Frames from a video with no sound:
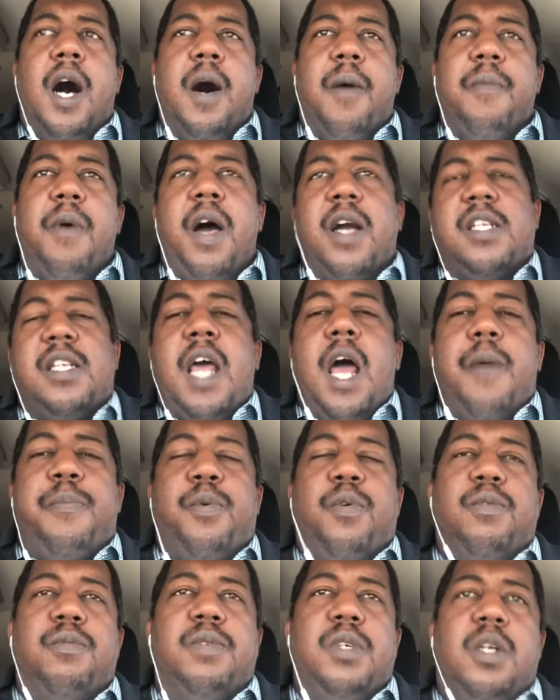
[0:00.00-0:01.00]

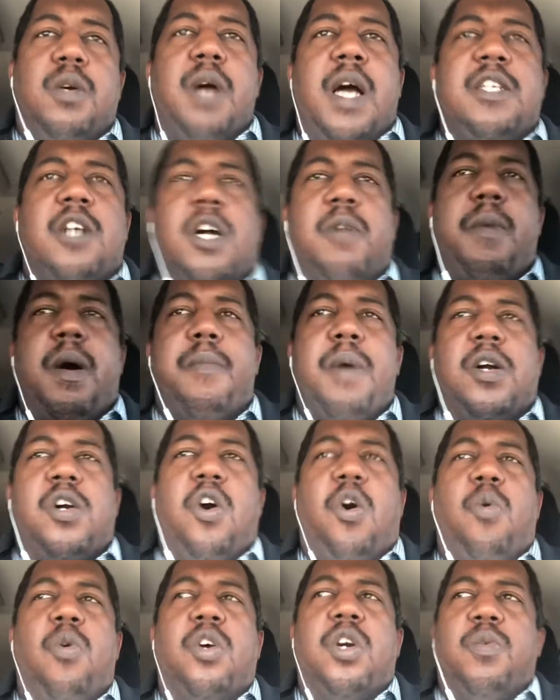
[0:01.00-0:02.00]
example, I talk about my
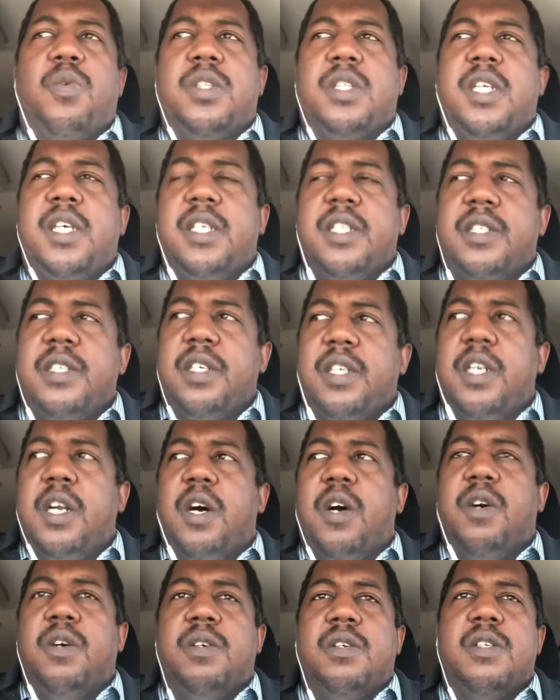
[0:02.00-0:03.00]
coworker with this,
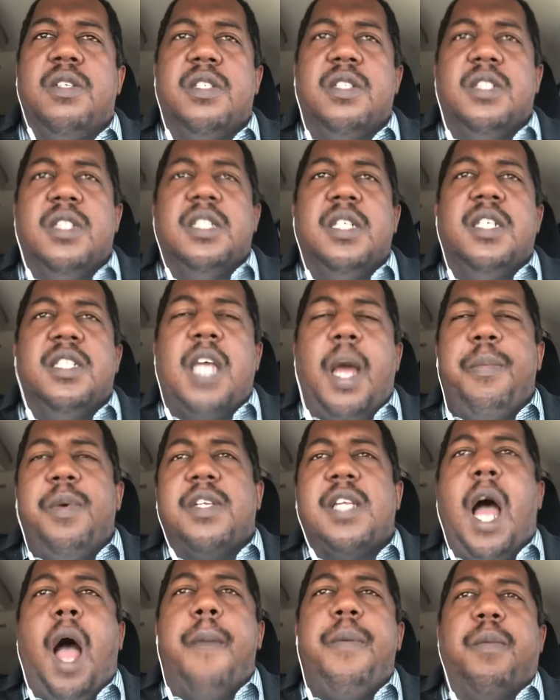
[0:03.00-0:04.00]
separate
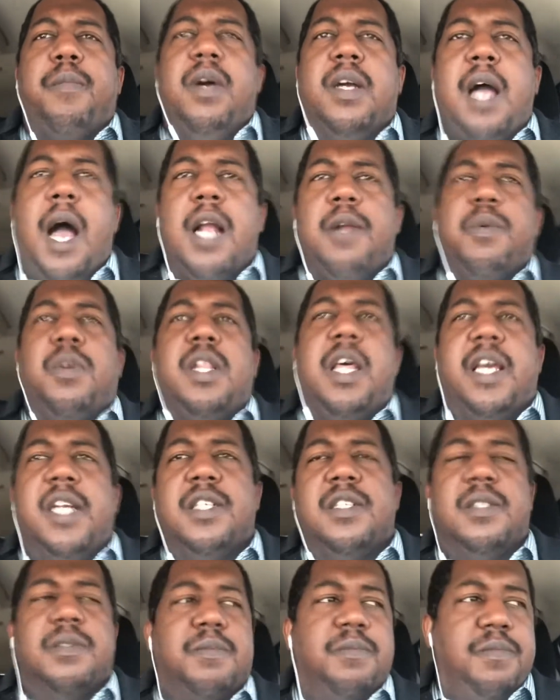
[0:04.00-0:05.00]
topic, but it kind of relates.